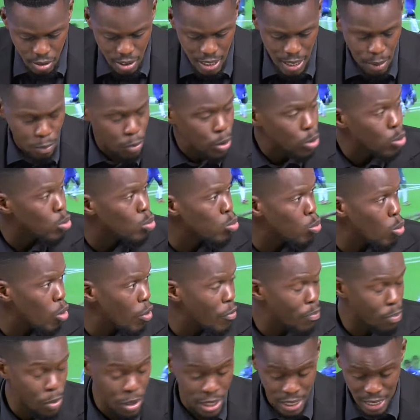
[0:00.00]
come with
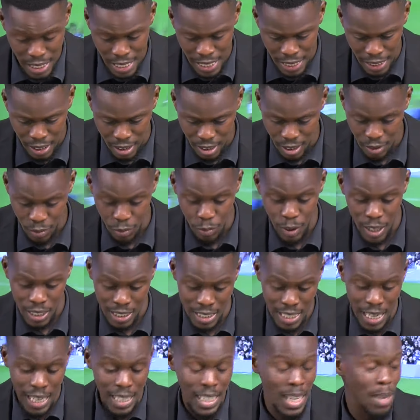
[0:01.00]
12.9. In fact,
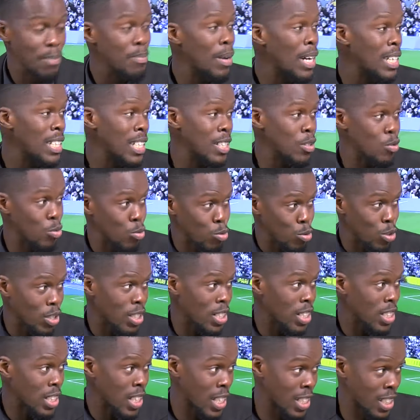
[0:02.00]
that number just
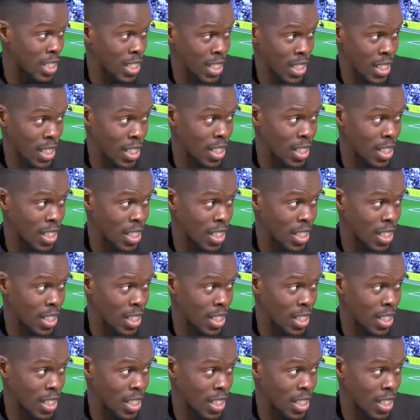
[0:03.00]
rose yesterday.